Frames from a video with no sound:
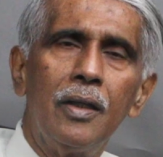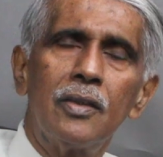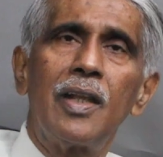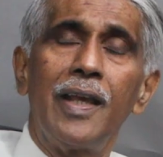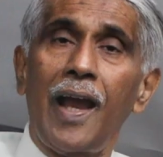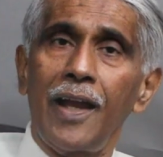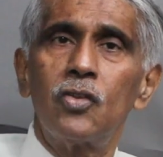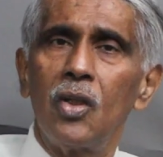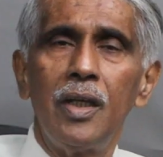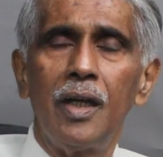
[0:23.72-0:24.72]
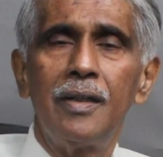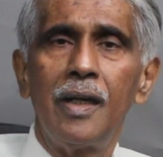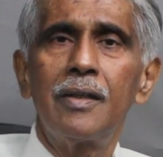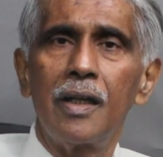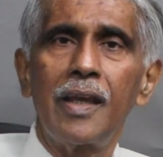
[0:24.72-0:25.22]
It's like actually a
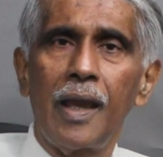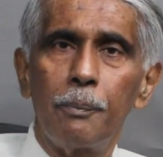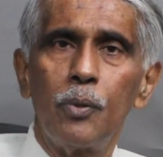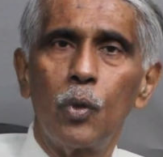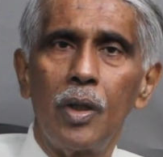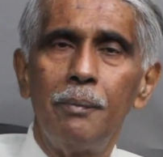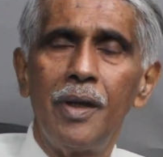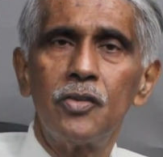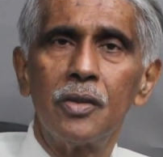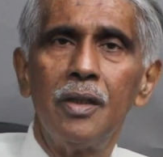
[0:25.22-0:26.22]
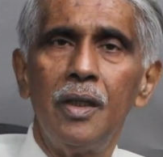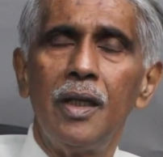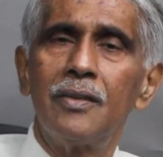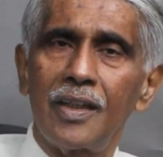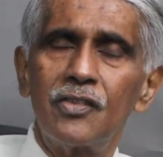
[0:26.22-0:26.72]
dental cap, you can imagine.
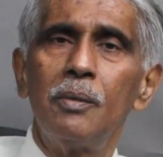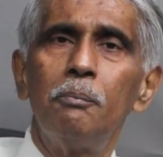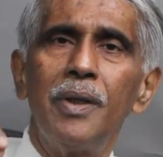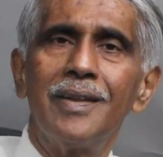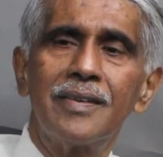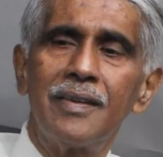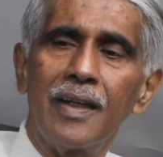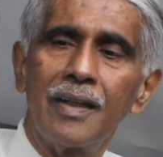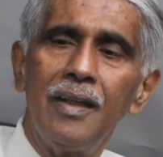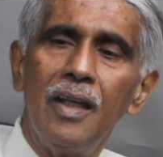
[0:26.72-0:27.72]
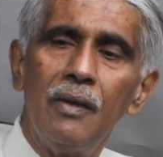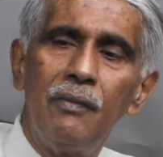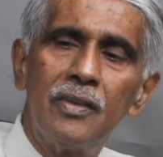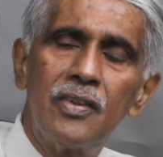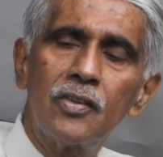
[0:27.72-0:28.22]
It's as simple as that.
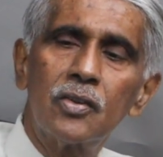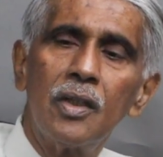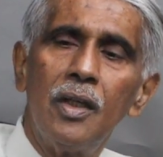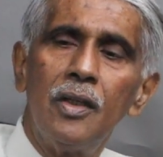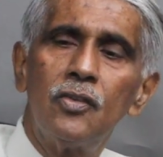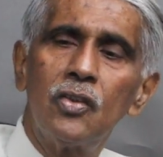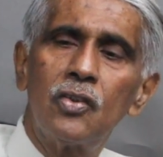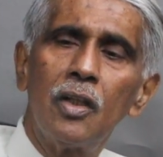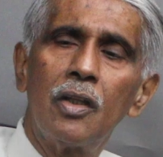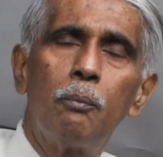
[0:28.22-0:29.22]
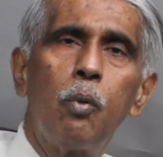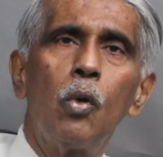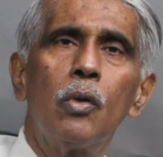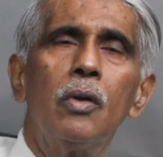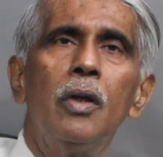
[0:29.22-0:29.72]
We just chisel the
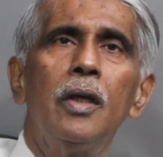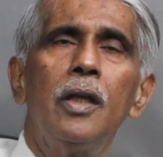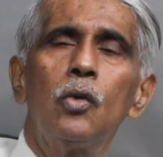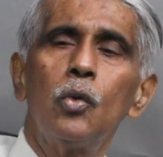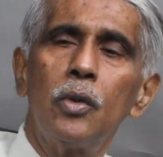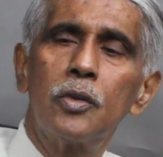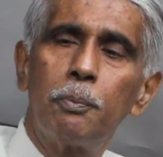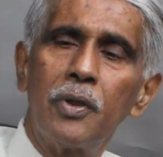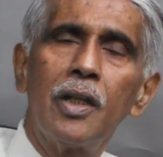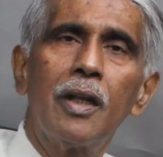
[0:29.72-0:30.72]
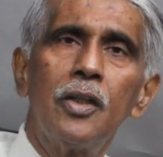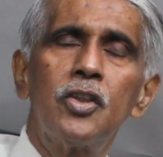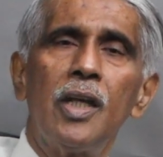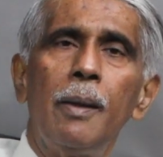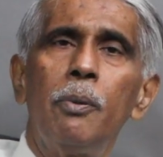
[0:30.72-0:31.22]
bone into its particular
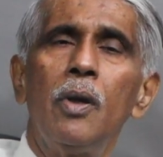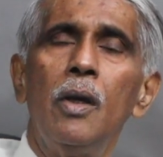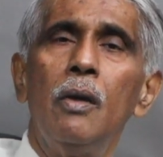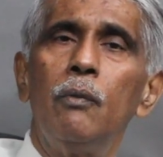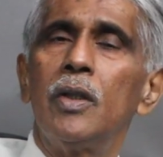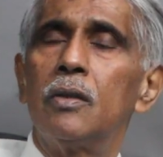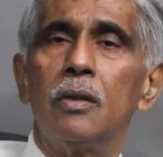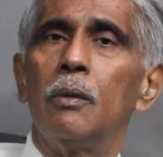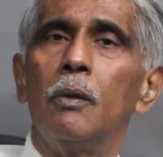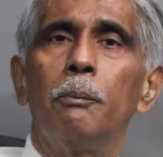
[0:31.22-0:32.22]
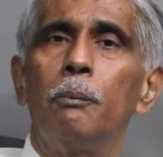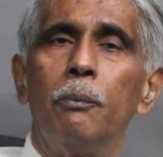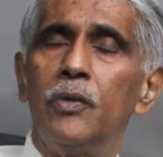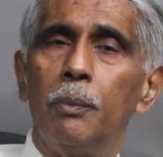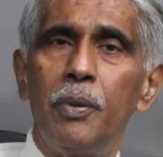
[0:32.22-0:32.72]
shape with the,
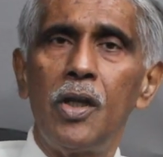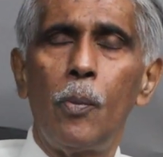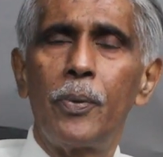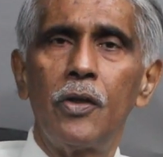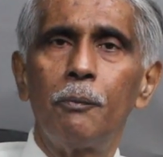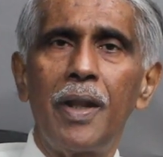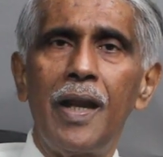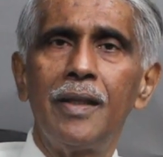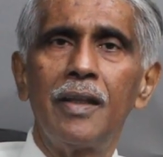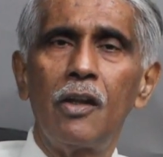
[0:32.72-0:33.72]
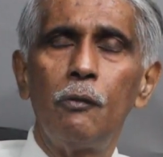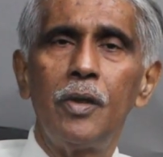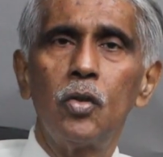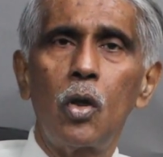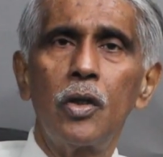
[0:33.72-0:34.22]
the preoperative planning that I've
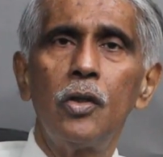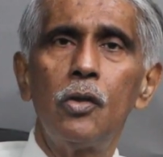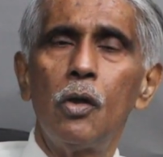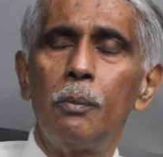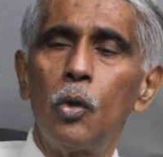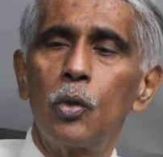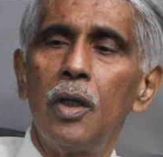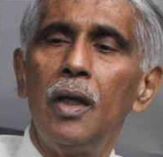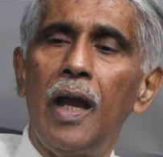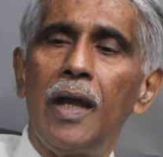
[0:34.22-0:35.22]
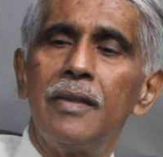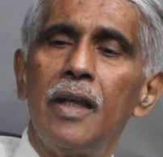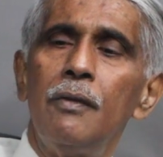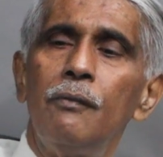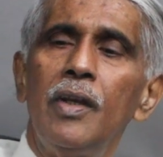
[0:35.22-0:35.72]
been talking to you about and
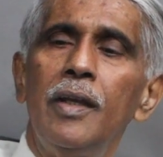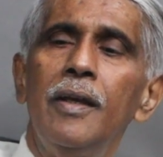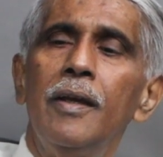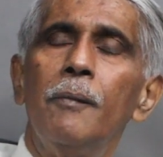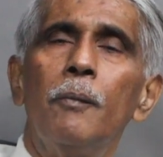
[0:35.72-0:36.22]
then we